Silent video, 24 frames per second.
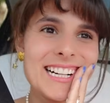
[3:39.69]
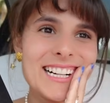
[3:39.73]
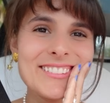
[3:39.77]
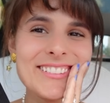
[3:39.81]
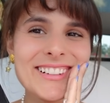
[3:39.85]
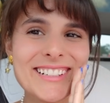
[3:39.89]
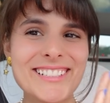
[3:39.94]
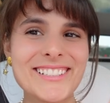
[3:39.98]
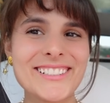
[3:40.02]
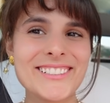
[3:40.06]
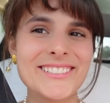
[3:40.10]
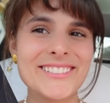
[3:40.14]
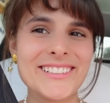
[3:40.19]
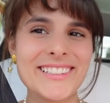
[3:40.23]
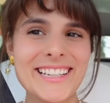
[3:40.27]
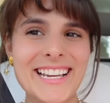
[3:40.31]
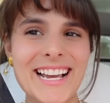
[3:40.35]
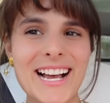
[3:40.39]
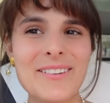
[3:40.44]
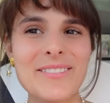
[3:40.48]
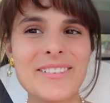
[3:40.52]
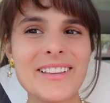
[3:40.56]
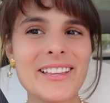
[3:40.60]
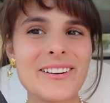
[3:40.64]
I'm actually really
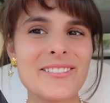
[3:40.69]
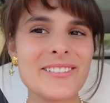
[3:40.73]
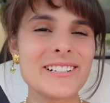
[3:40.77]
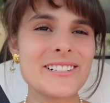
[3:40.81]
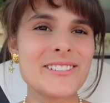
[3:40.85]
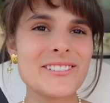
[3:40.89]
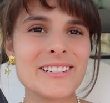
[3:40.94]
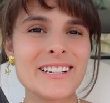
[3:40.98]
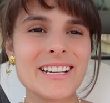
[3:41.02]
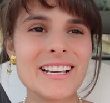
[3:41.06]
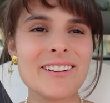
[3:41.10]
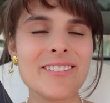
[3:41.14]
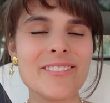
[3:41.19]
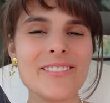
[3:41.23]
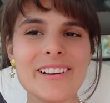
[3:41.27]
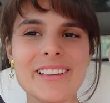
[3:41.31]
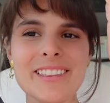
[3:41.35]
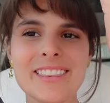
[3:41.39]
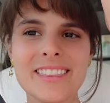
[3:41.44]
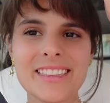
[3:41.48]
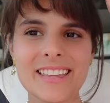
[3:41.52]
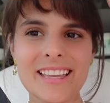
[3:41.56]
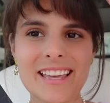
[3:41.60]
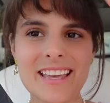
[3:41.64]
happy that we're doing it
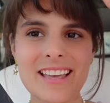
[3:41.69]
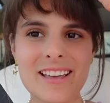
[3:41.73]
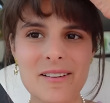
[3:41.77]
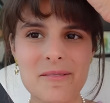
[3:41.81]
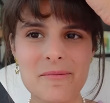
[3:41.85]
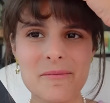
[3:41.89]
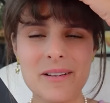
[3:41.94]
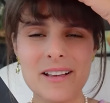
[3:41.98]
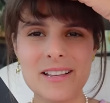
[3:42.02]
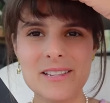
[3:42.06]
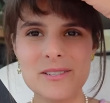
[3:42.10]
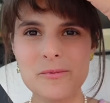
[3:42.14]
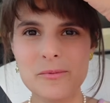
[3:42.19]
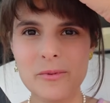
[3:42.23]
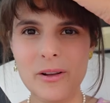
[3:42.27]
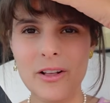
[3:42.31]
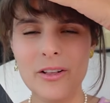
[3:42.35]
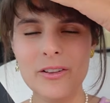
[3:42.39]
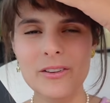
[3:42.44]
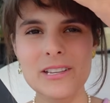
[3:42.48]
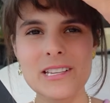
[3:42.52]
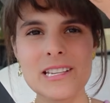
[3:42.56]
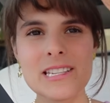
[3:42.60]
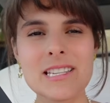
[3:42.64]
with him as
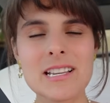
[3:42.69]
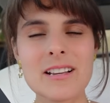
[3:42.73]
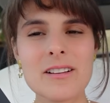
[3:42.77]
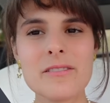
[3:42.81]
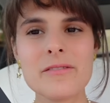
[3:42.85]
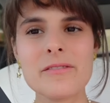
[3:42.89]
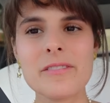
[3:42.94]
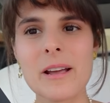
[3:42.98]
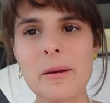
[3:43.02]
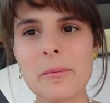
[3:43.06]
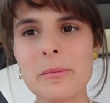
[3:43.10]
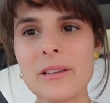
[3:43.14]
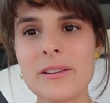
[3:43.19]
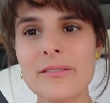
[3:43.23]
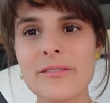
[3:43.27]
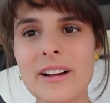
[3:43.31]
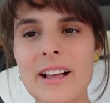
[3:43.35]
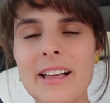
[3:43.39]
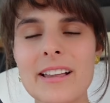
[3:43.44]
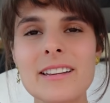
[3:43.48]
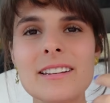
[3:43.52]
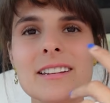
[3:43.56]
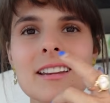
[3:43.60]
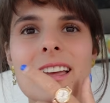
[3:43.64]
well. He's like a family
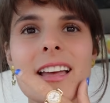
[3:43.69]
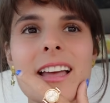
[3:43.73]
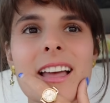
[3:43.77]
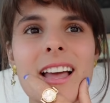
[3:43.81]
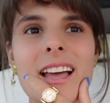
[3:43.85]
friend.